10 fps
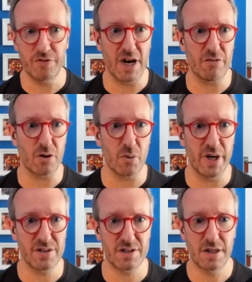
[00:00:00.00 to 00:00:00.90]
that
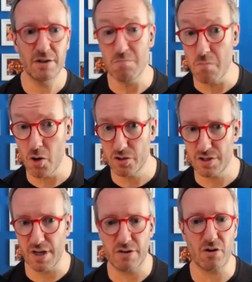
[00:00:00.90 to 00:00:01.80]
request, merge
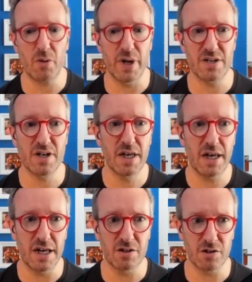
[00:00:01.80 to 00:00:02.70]
that request
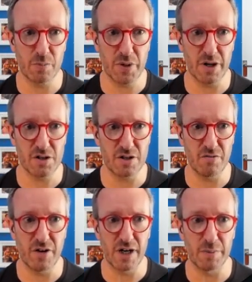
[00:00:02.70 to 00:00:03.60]
into the production
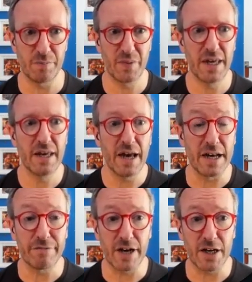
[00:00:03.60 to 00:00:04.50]
environment. And
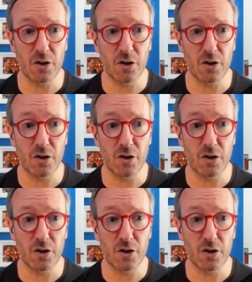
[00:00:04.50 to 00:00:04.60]
if I